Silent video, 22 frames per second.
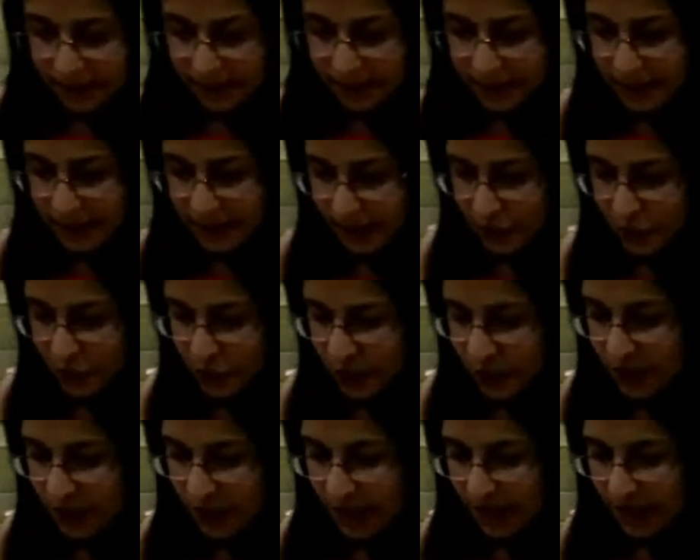these are
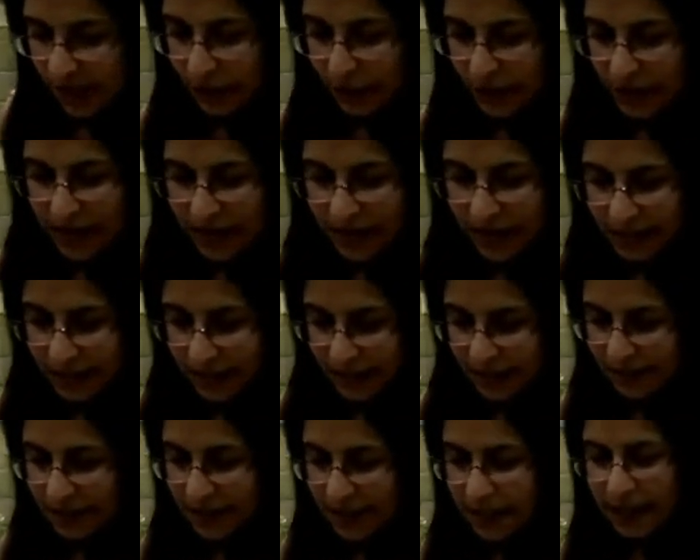just the other
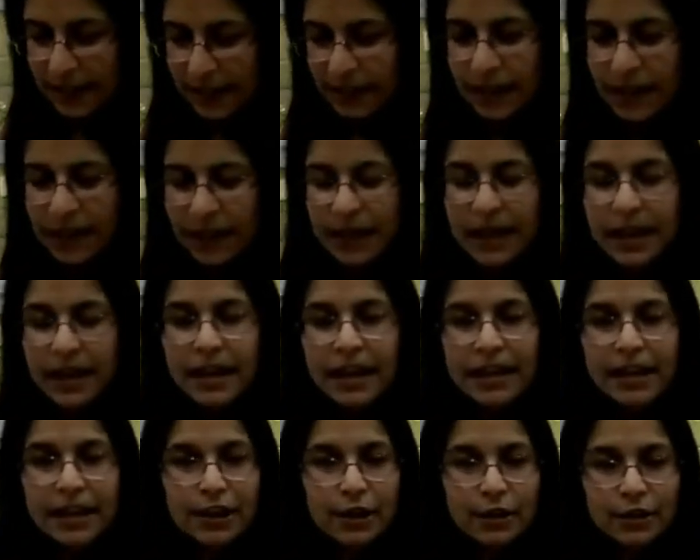additives, like,
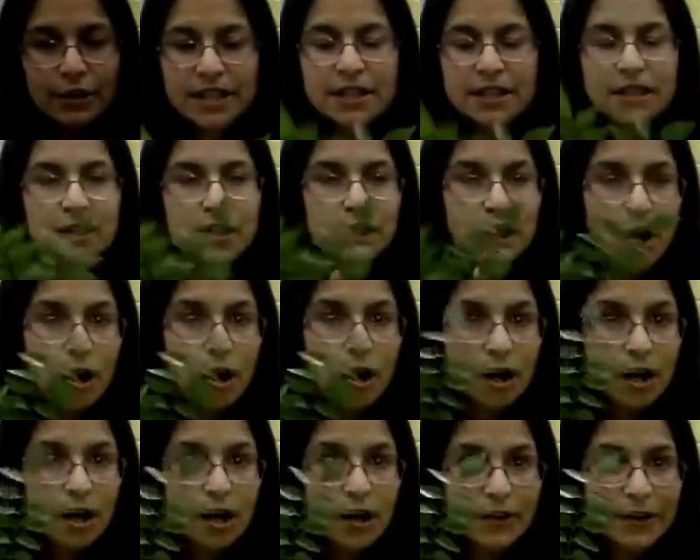this is
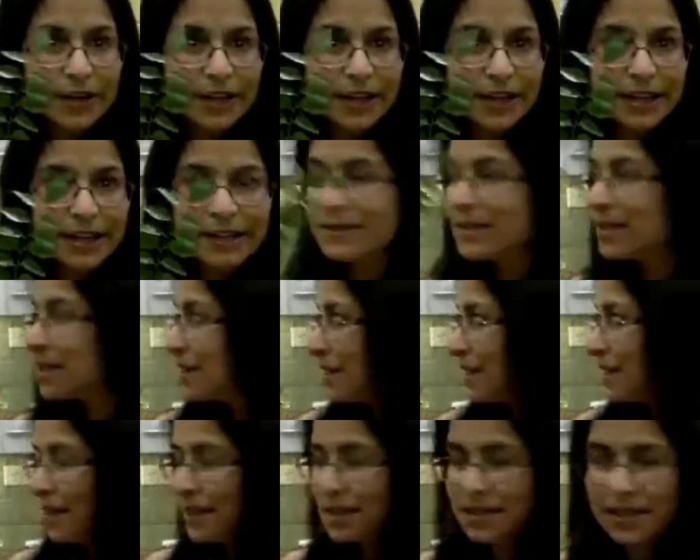called curry
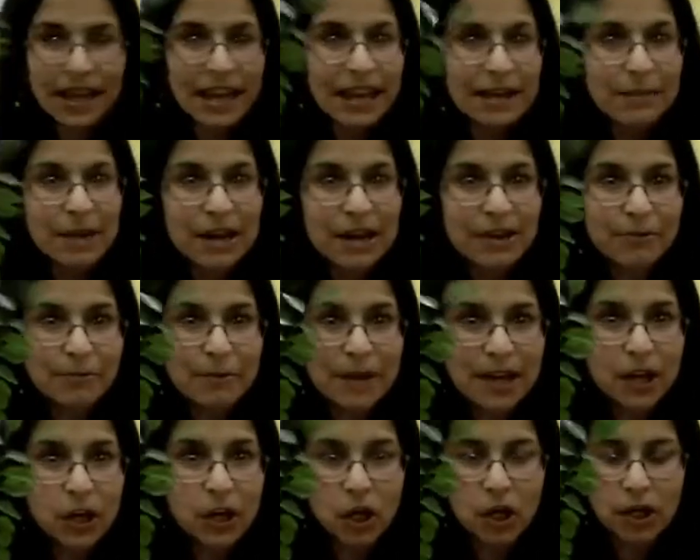leaves. This came out
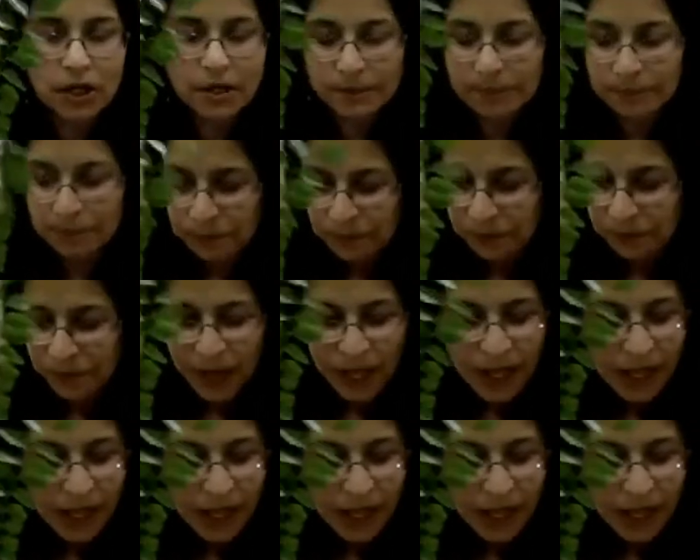of my garden.